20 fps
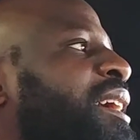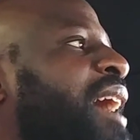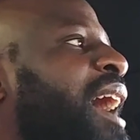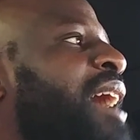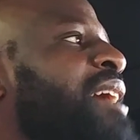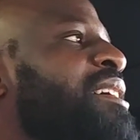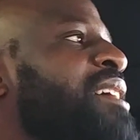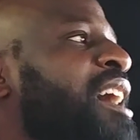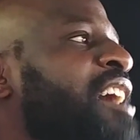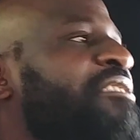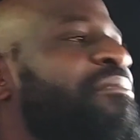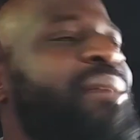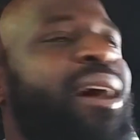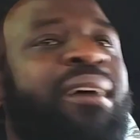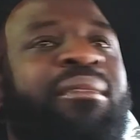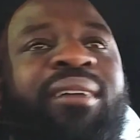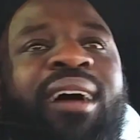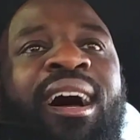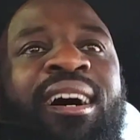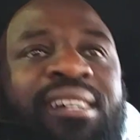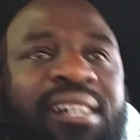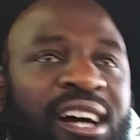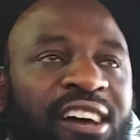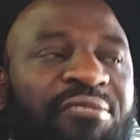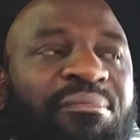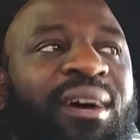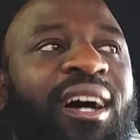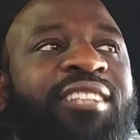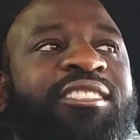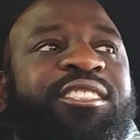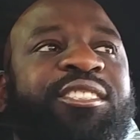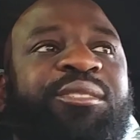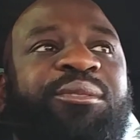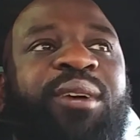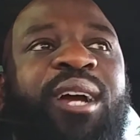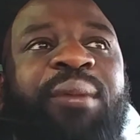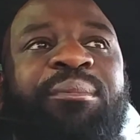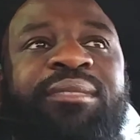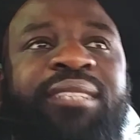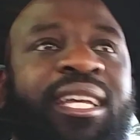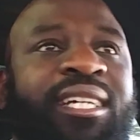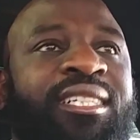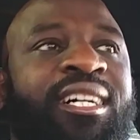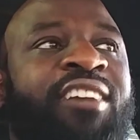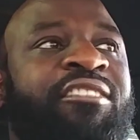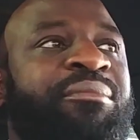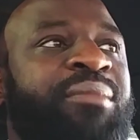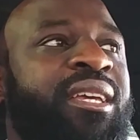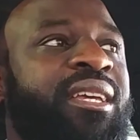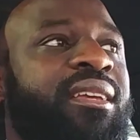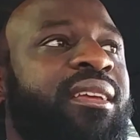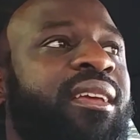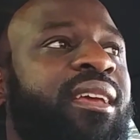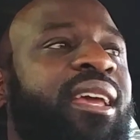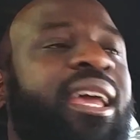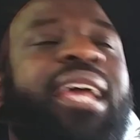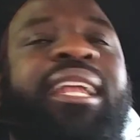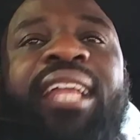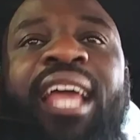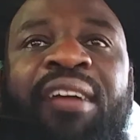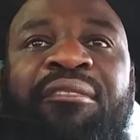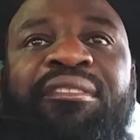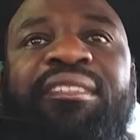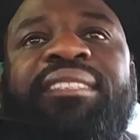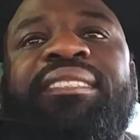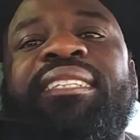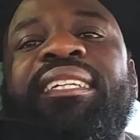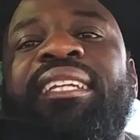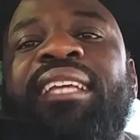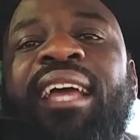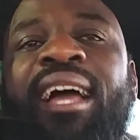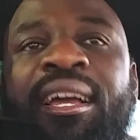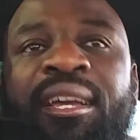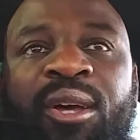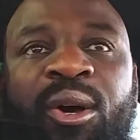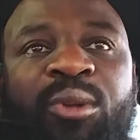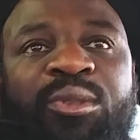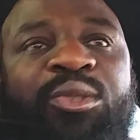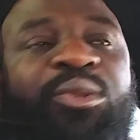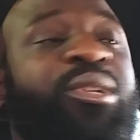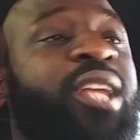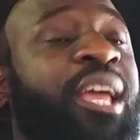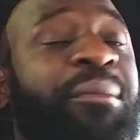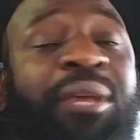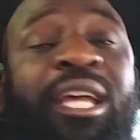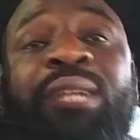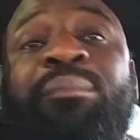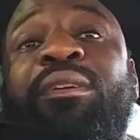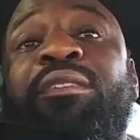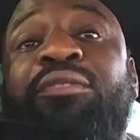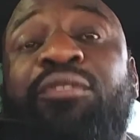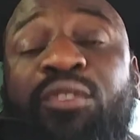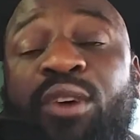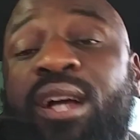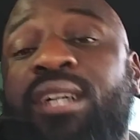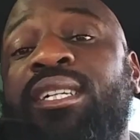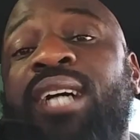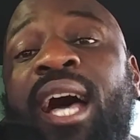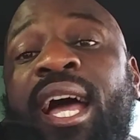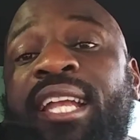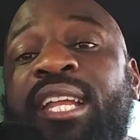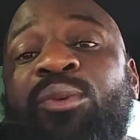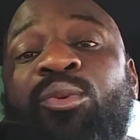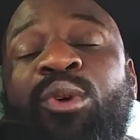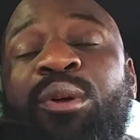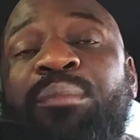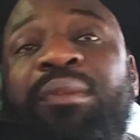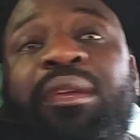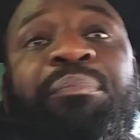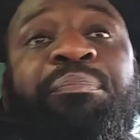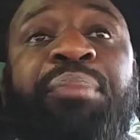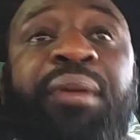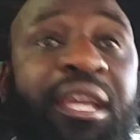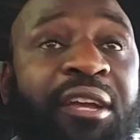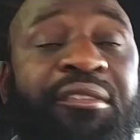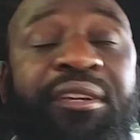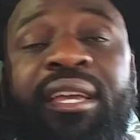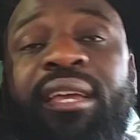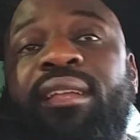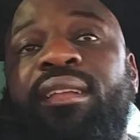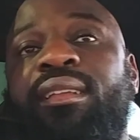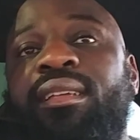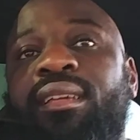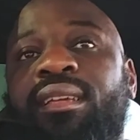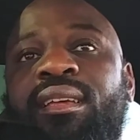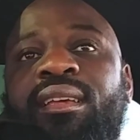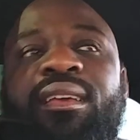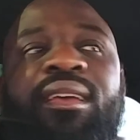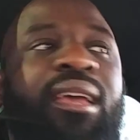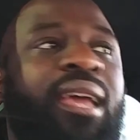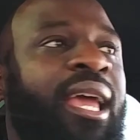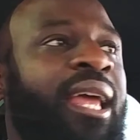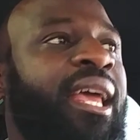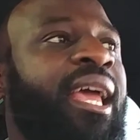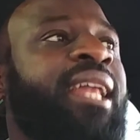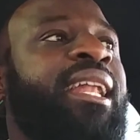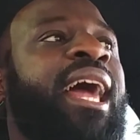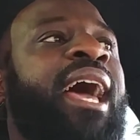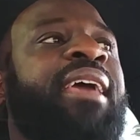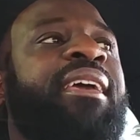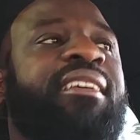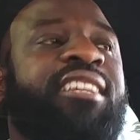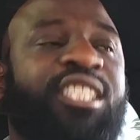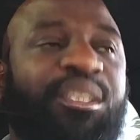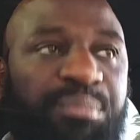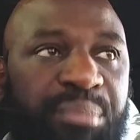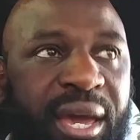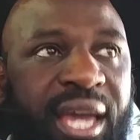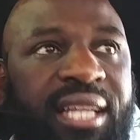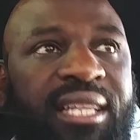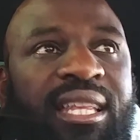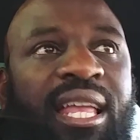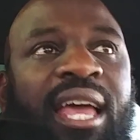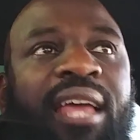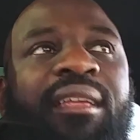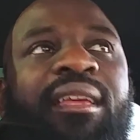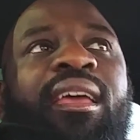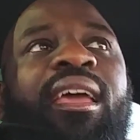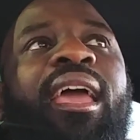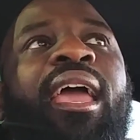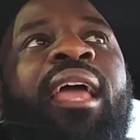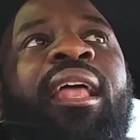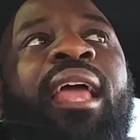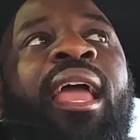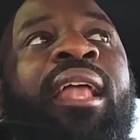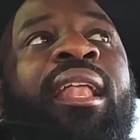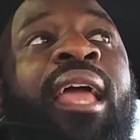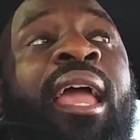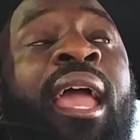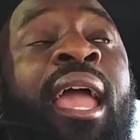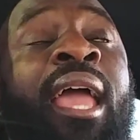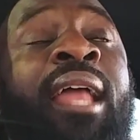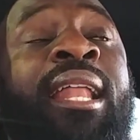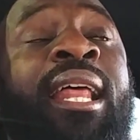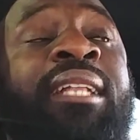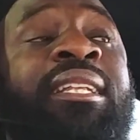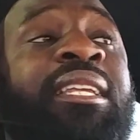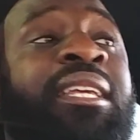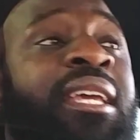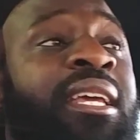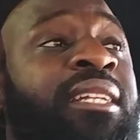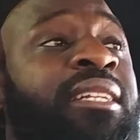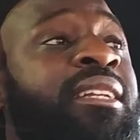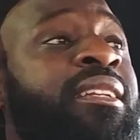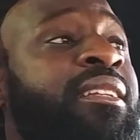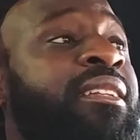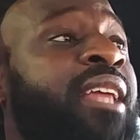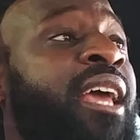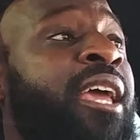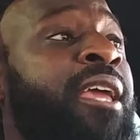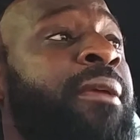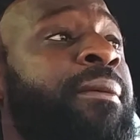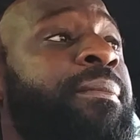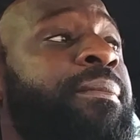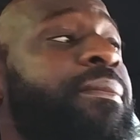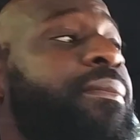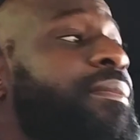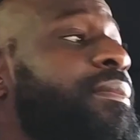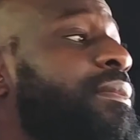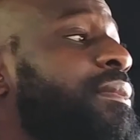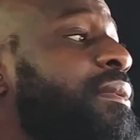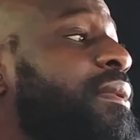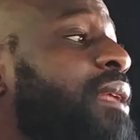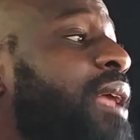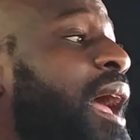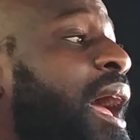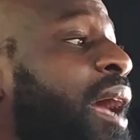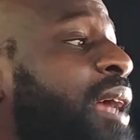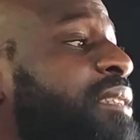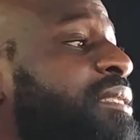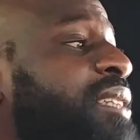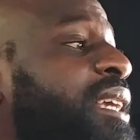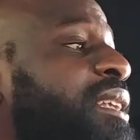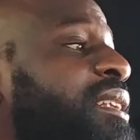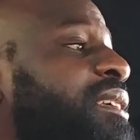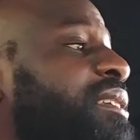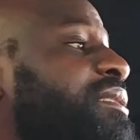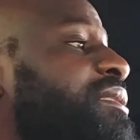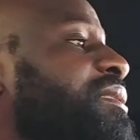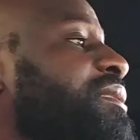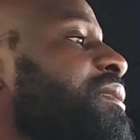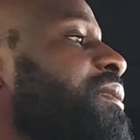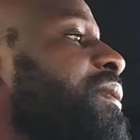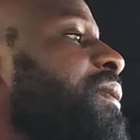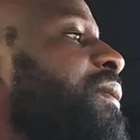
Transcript: I love my subscribers, and they love me. And every city I go to, they better be frontlining with me, period. And I expect that. And at the end of the day, I say this.